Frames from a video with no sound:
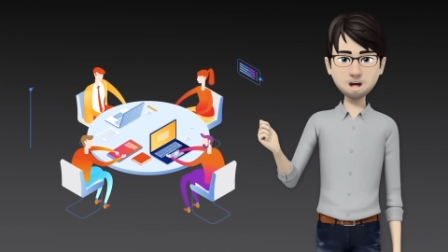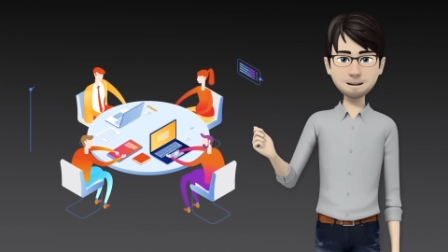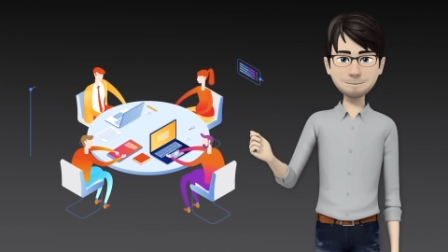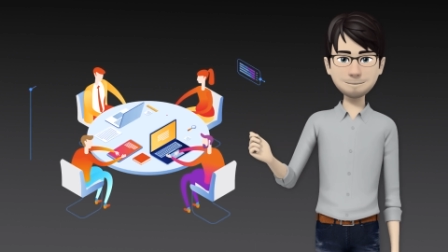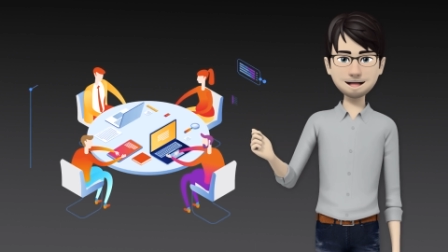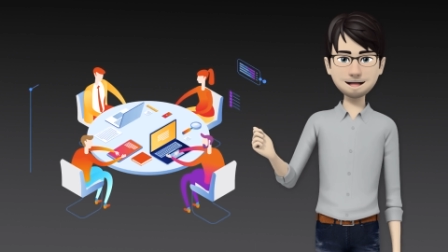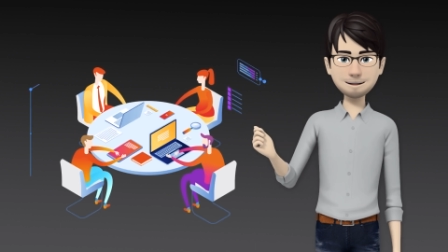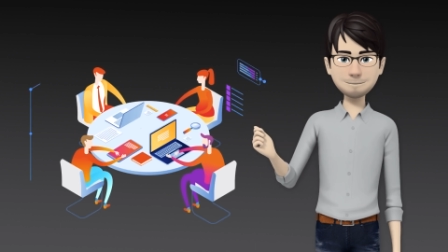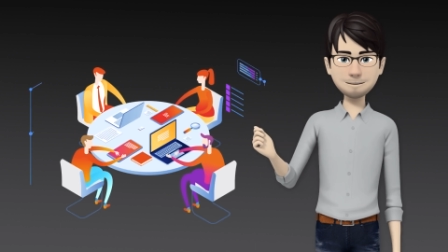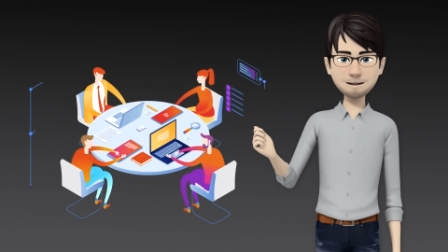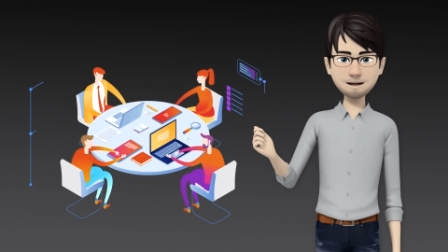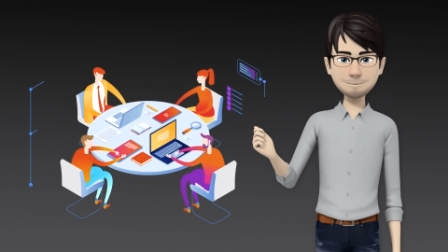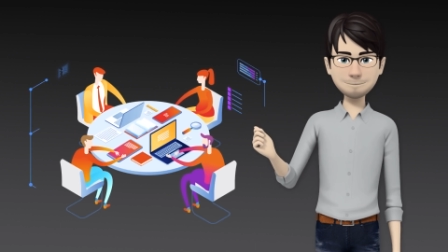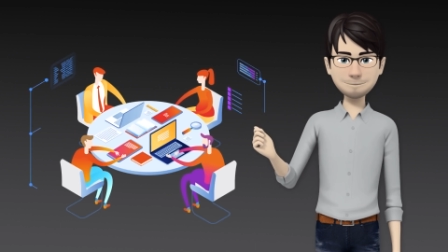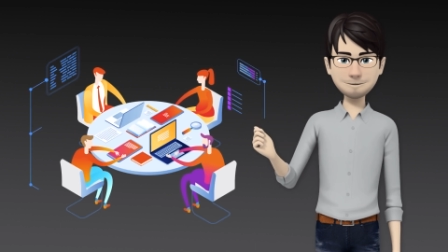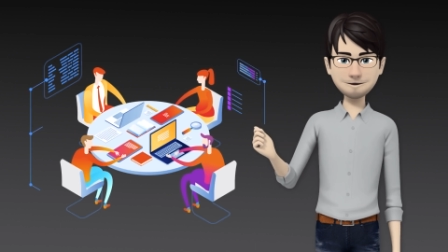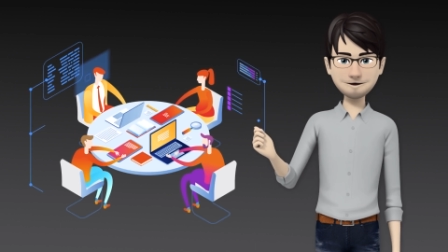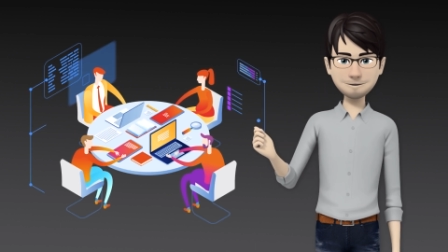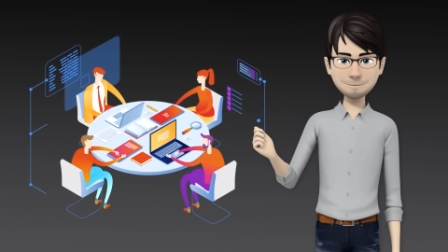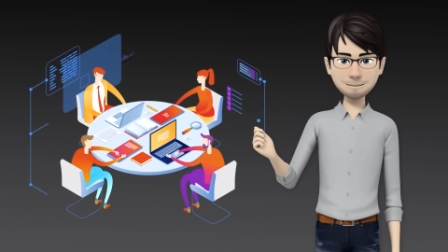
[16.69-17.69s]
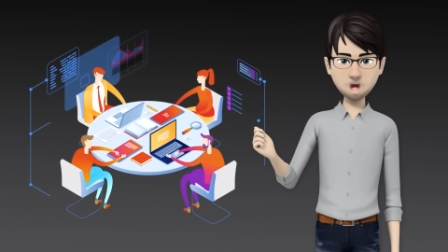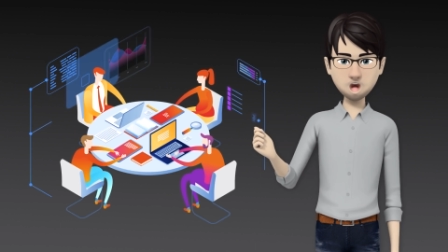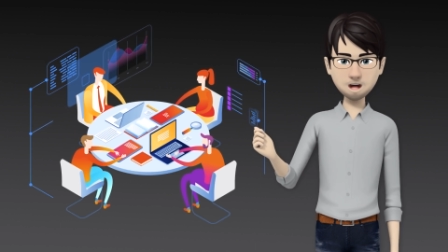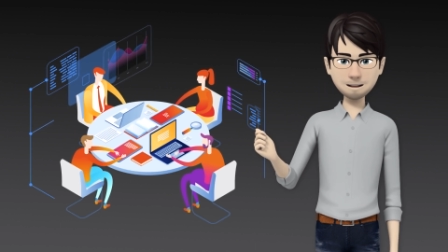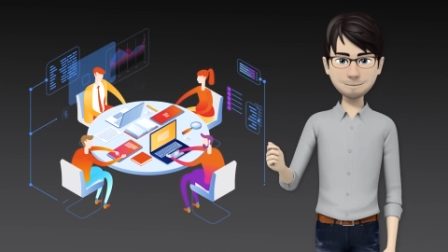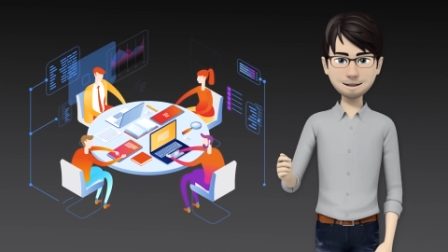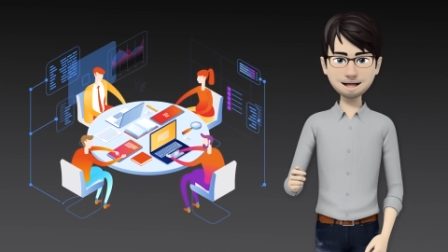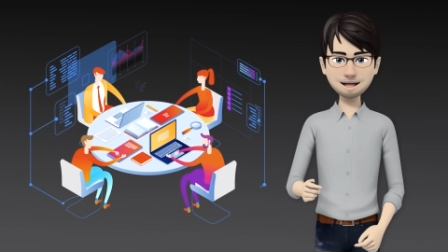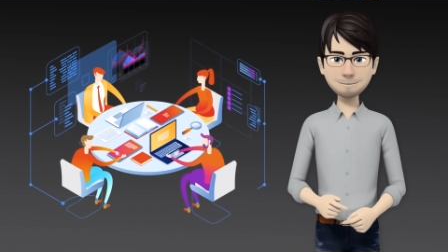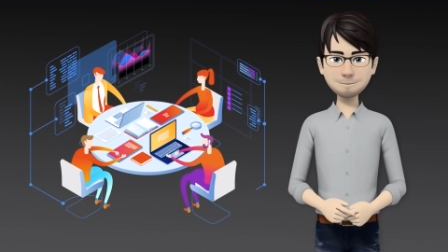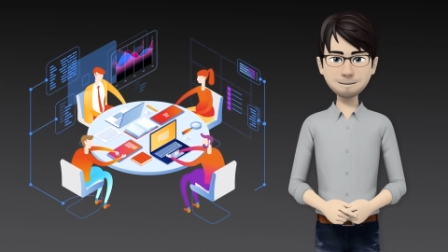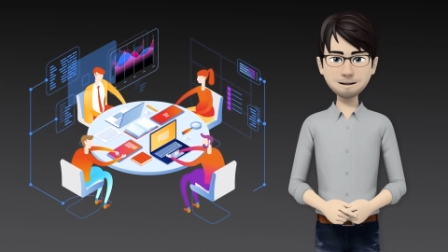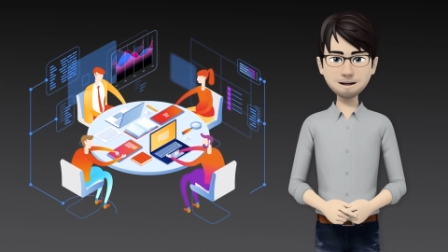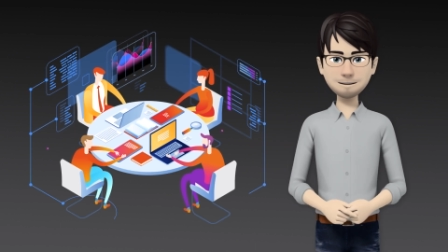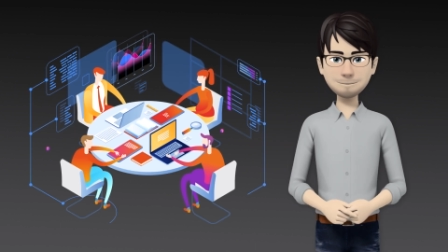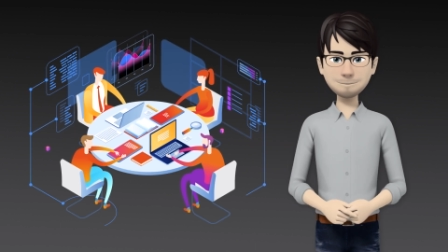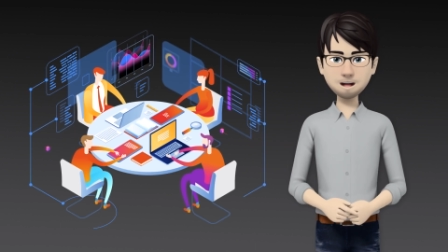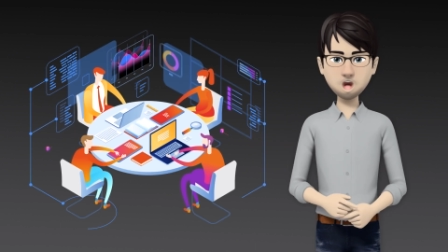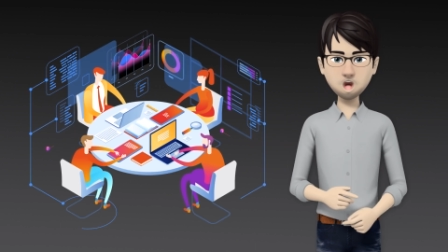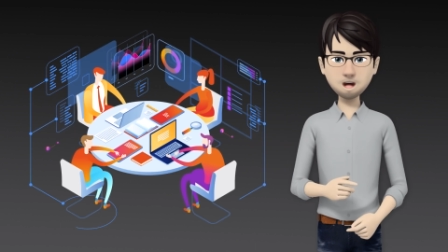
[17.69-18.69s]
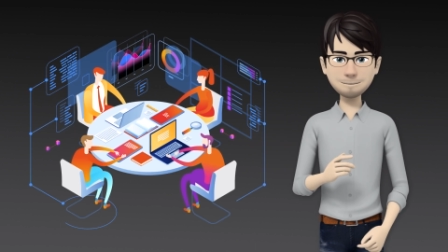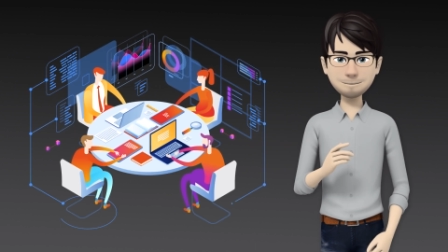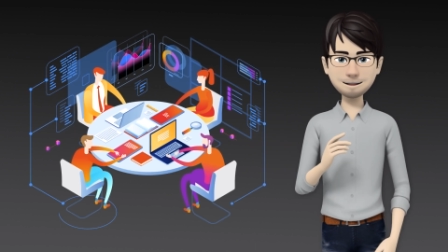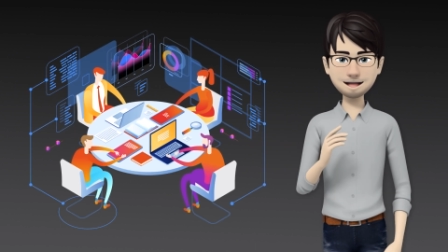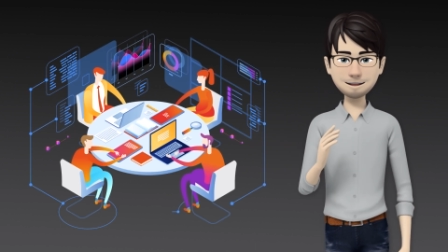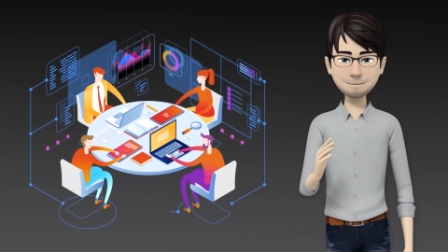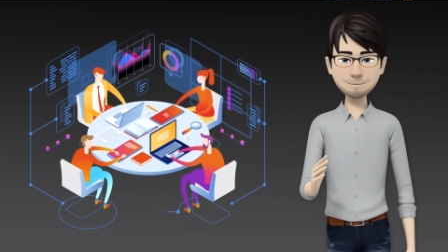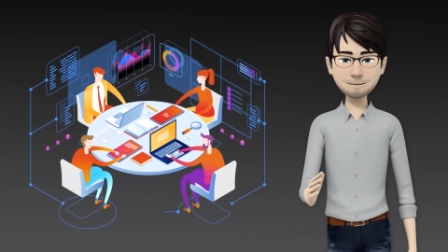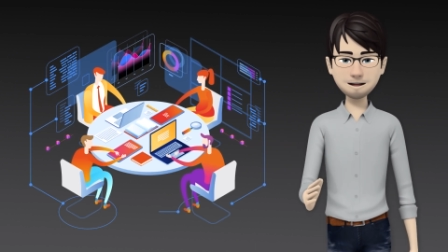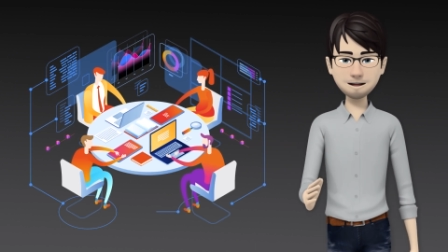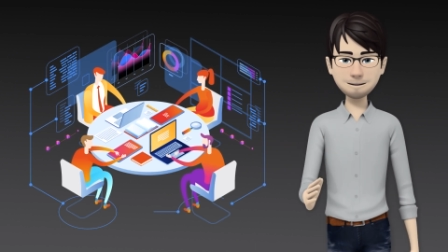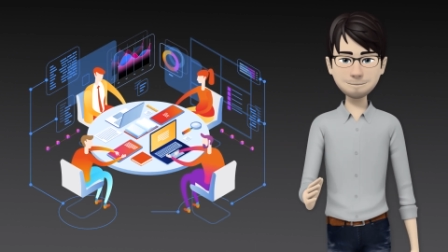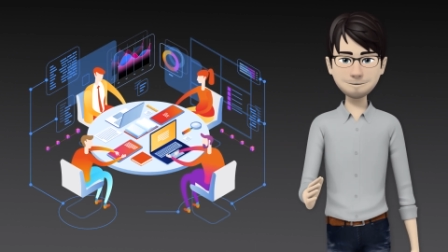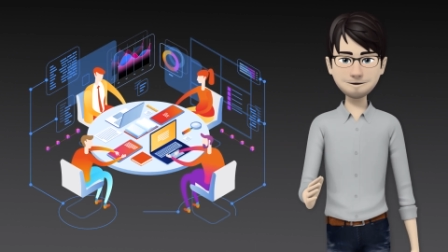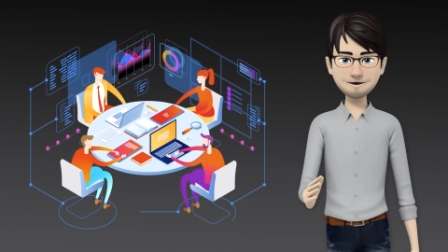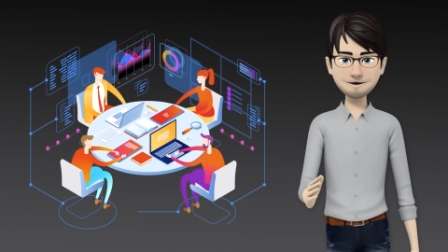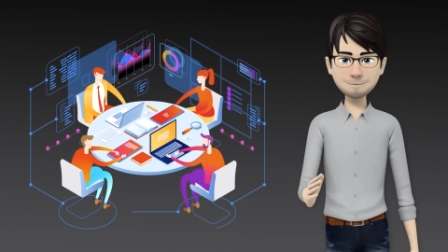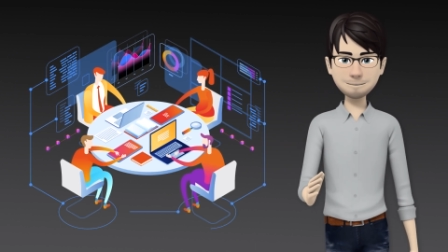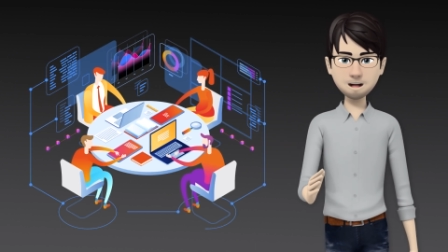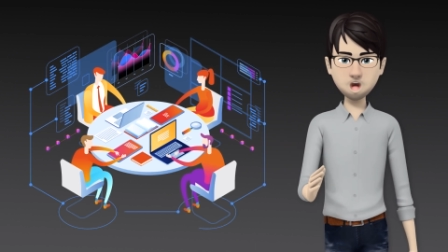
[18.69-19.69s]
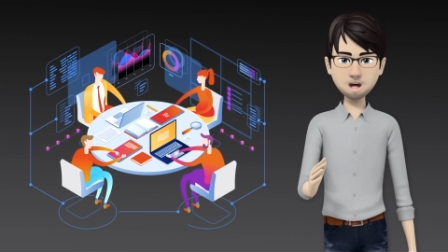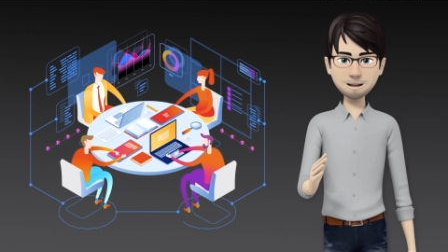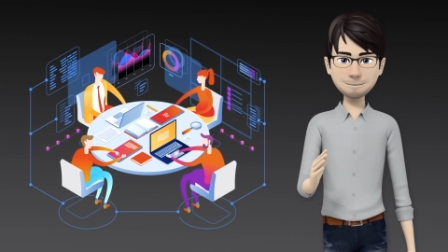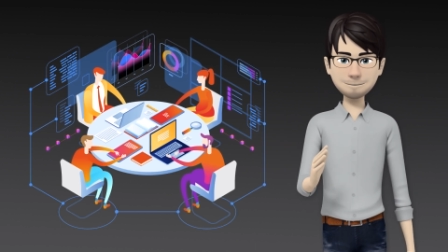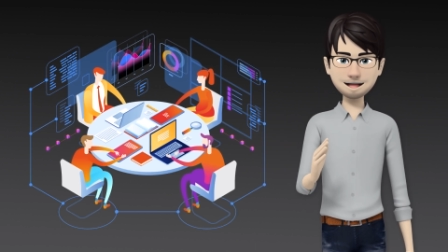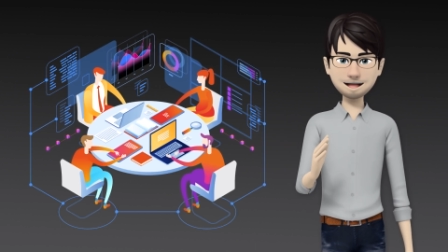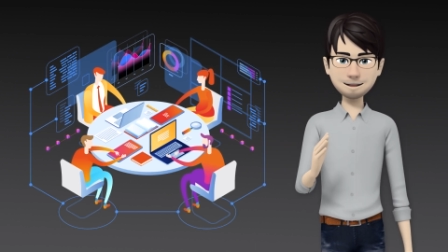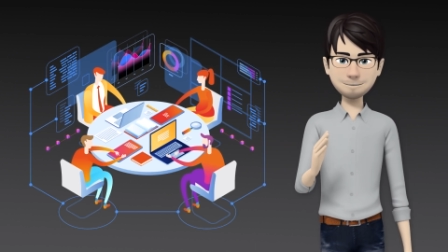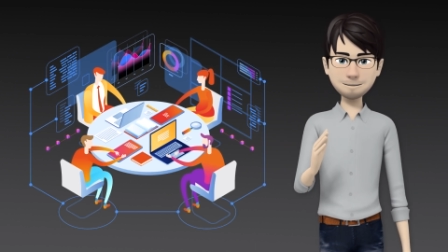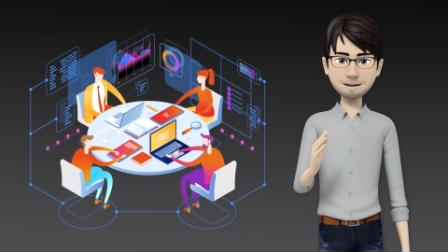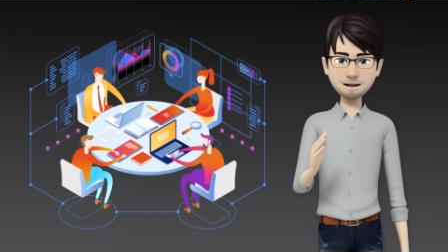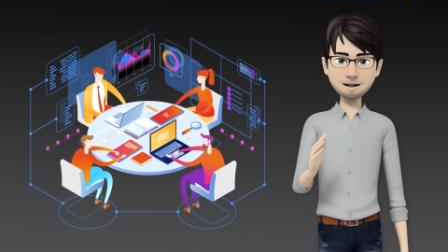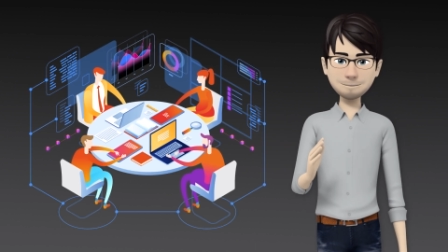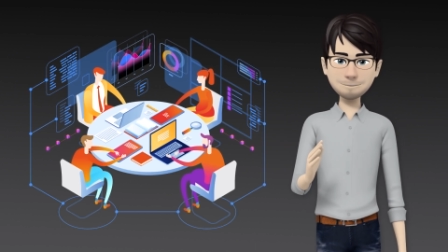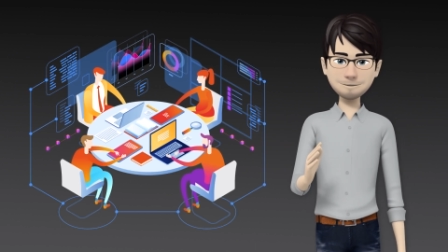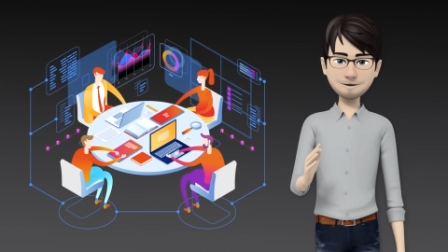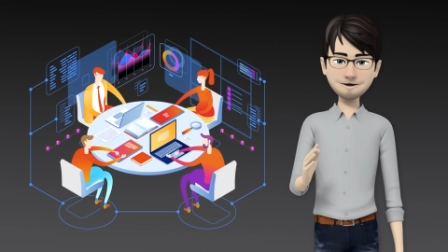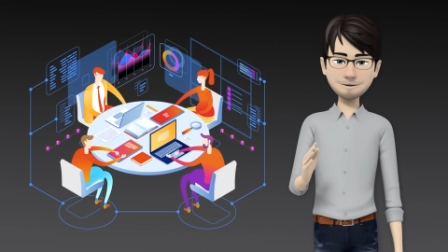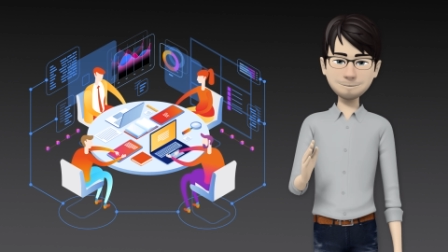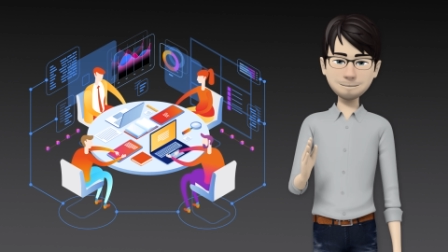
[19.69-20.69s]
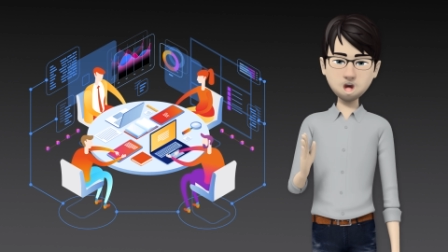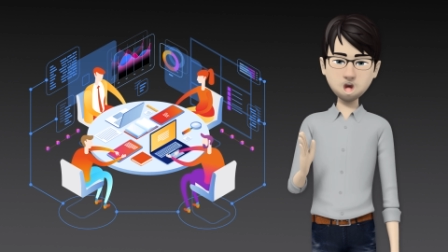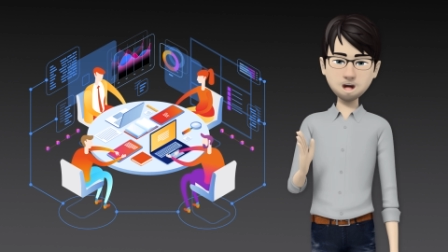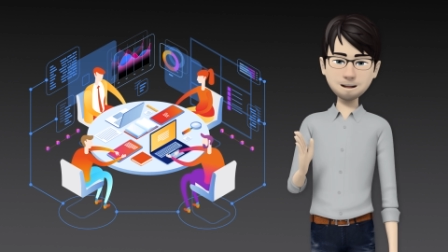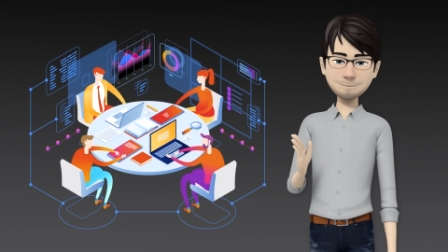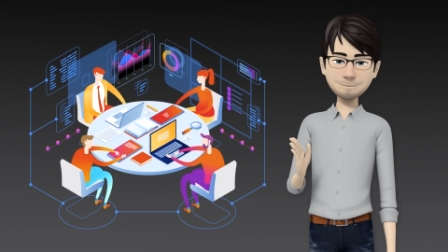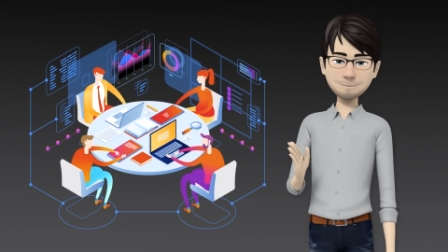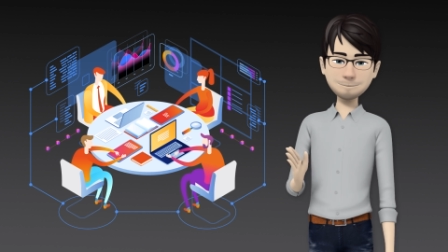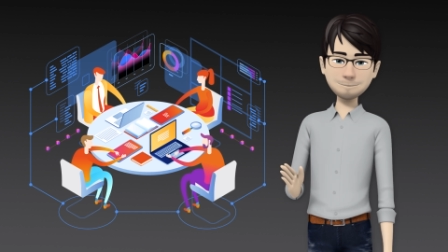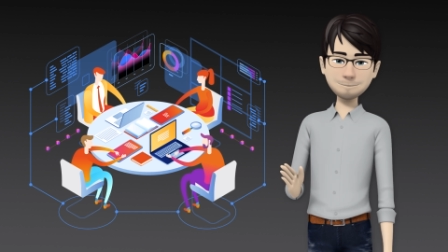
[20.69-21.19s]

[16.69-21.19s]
realized that data science can empower them to accelerate digital initiatives.